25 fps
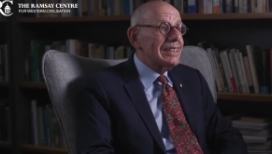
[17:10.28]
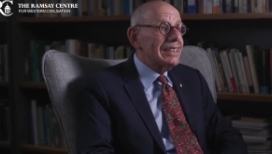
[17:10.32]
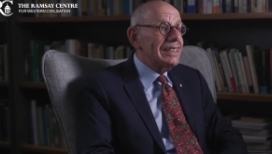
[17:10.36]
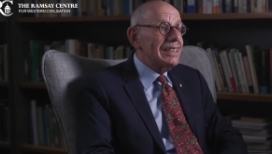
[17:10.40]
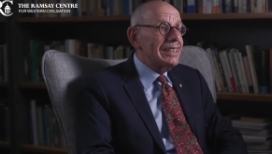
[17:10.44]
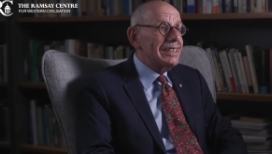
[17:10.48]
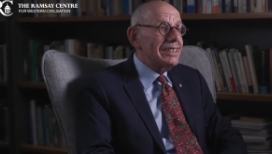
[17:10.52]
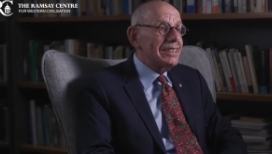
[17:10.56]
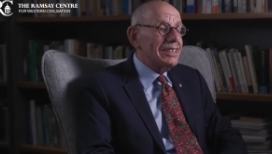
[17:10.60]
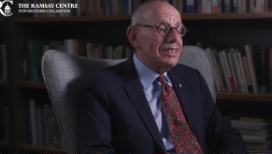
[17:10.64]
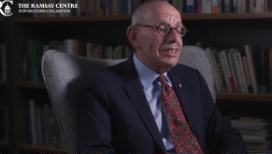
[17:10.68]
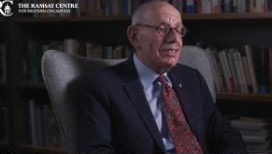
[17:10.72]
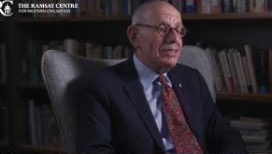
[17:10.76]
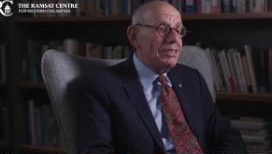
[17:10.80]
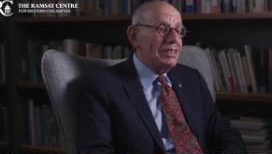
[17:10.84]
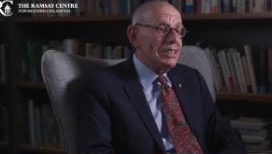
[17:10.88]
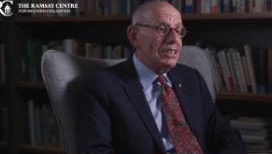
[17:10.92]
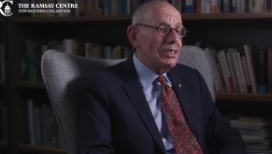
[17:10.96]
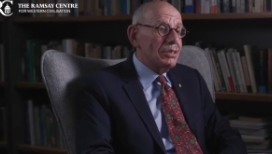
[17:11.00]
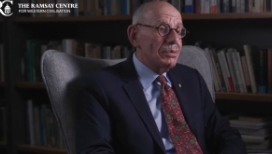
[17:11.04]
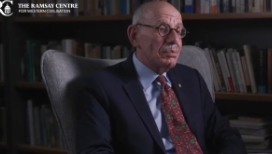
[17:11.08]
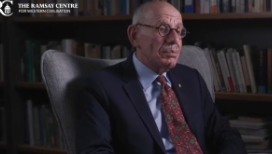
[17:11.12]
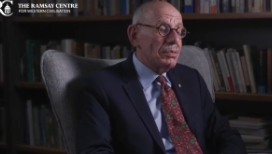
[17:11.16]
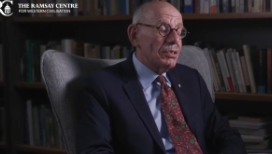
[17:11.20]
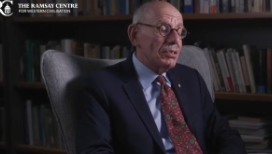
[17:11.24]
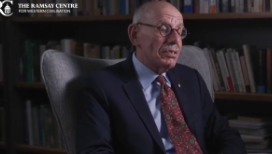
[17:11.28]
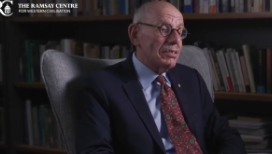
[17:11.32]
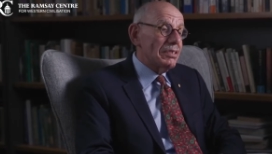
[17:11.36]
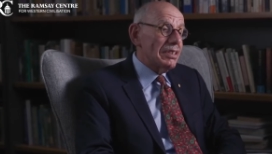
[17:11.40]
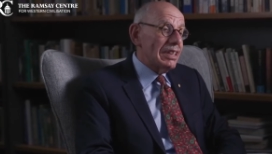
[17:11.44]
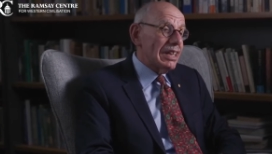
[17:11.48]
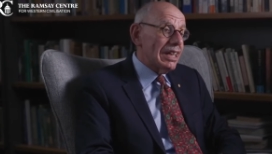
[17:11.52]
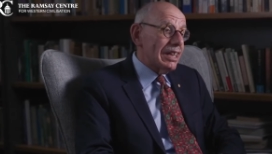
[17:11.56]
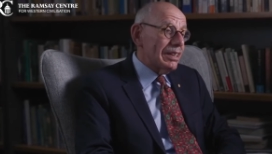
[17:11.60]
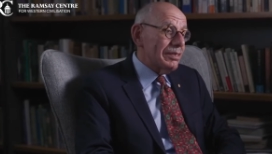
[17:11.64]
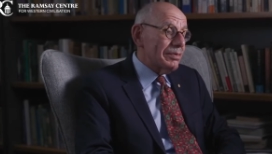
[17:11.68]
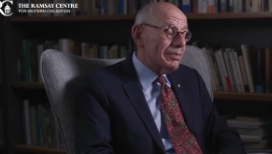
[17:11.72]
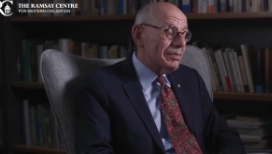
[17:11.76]
And you lead a
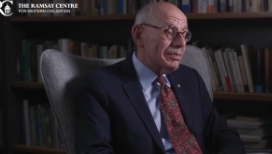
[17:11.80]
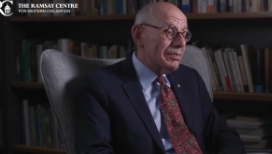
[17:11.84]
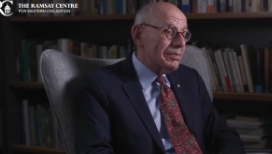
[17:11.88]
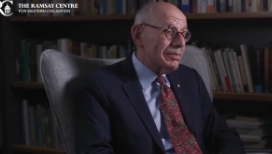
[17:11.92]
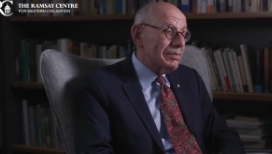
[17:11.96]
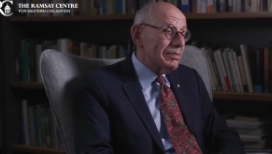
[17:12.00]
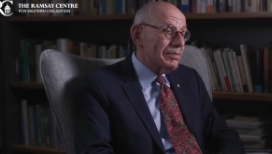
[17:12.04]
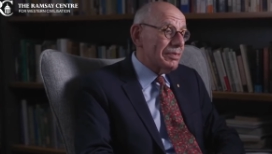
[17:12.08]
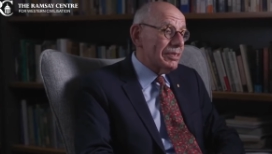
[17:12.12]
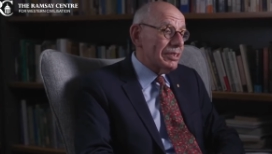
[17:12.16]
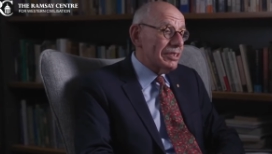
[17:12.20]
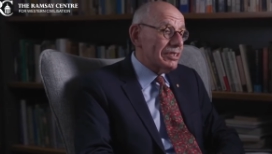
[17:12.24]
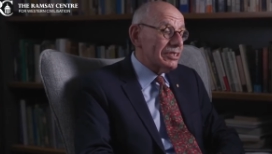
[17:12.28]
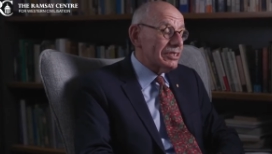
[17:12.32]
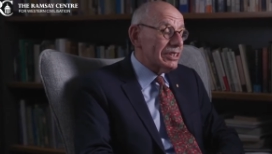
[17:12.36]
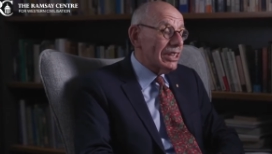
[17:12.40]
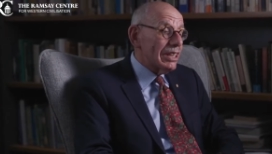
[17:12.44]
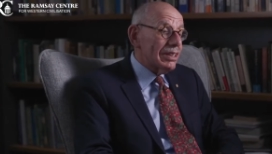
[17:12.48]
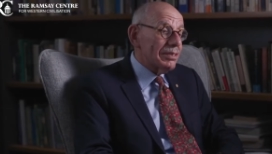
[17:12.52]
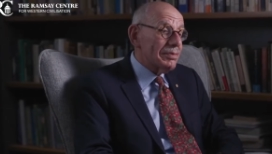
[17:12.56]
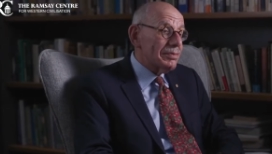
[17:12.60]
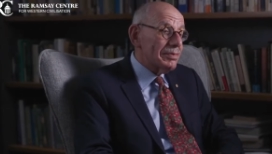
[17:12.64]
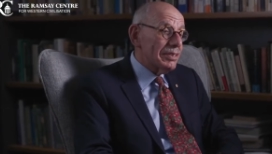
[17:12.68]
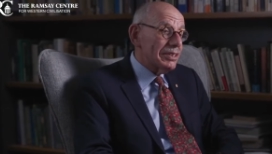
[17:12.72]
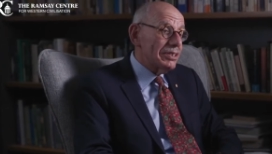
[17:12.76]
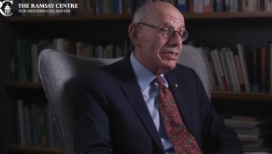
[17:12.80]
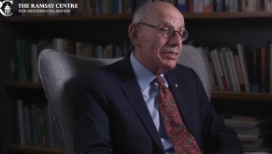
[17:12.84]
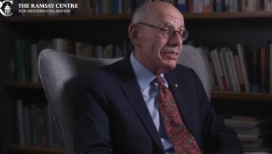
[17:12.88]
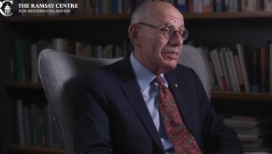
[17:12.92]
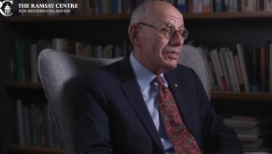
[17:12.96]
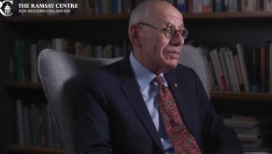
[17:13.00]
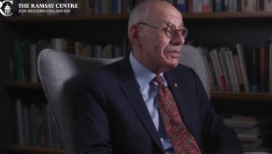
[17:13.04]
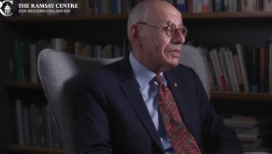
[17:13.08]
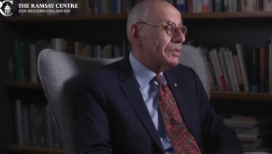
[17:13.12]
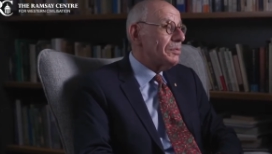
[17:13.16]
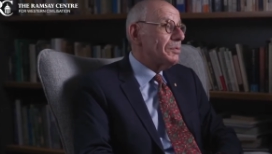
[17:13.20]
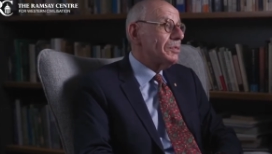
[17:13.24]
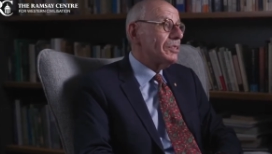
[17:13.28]
poorer life for yourself, and you
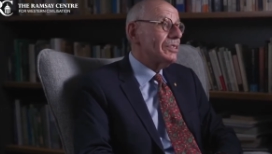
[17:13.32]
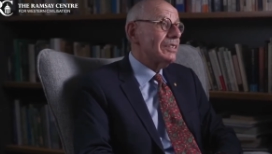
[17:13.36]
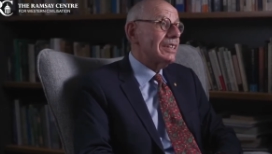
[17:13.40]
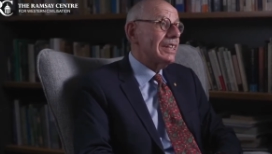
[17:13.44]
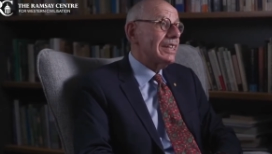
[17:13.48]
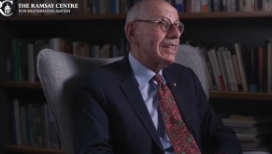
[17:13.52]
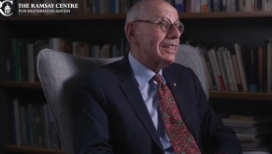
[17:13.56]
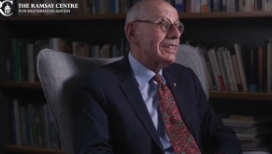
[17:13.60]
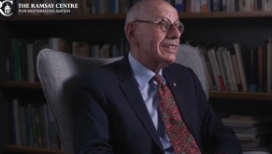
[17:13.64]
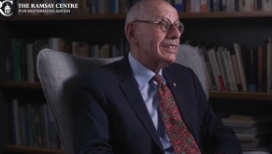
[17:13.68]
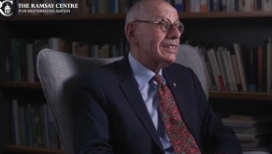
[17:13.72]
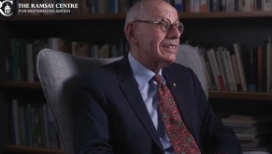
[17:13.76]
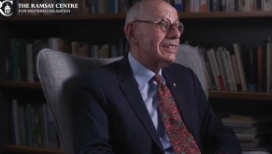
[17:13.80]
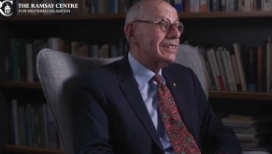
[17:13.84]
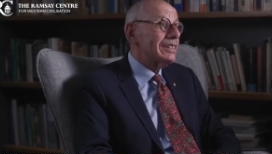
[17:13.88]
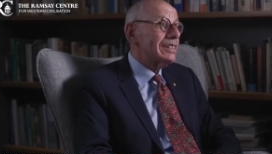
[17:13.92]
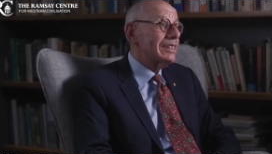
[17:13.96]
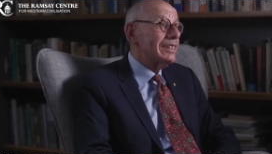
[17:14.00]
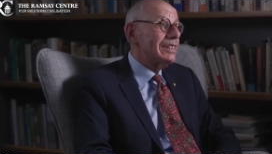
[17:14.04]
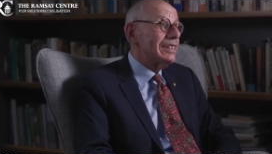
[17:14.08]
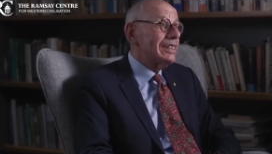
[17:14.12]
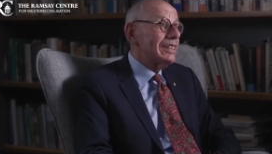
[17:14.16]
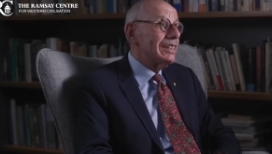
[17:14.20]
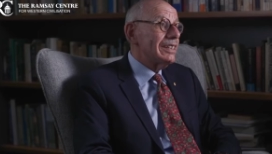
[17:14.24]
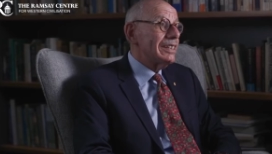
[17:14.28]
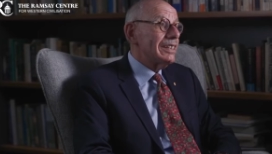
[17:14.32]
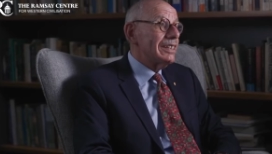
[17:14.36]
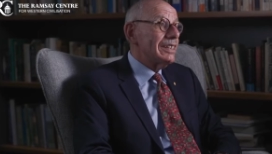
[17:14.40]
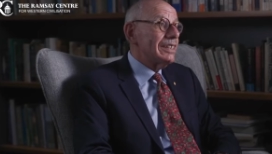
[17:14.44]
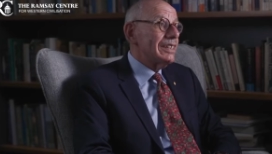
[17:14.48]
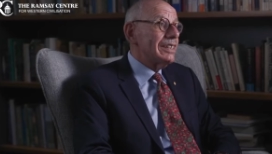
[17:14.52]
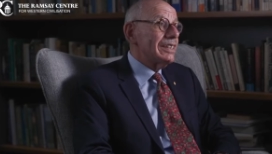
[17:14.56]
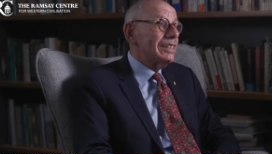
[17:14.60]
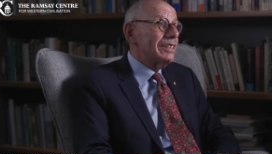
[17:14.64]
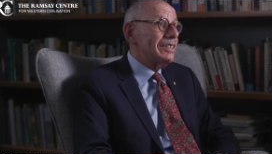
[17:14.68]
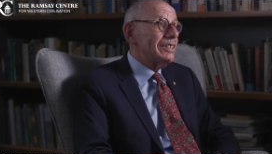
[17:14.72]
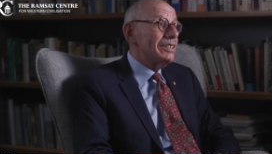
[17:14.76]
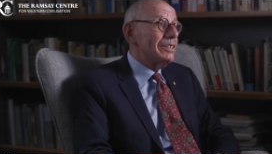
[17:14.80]
contribute less
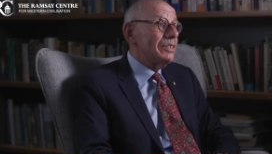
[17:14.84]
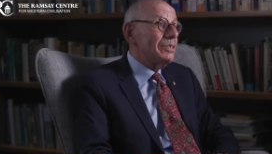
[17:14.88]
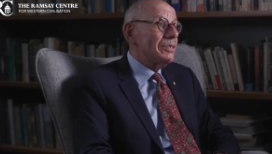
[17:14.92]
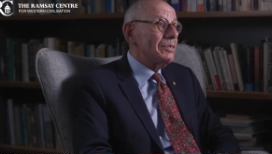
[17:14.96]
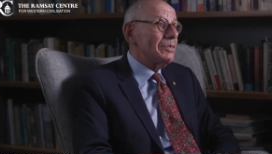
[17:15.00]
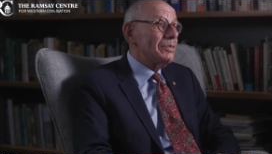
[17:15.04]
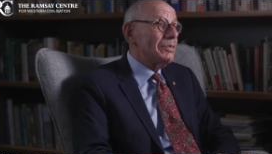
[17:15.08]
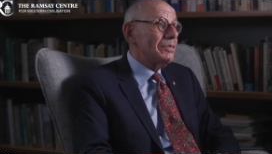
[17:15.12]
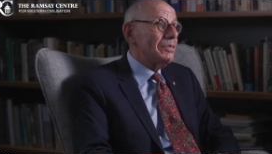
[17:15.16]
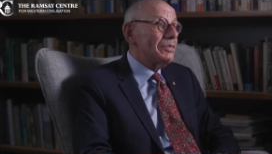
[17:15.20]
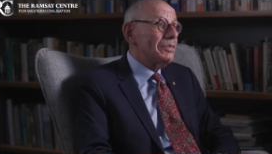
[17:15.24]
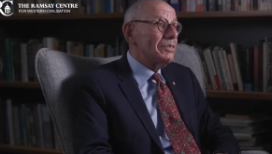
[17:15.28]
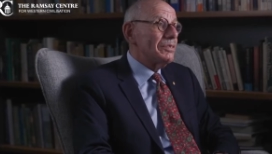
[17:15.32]
to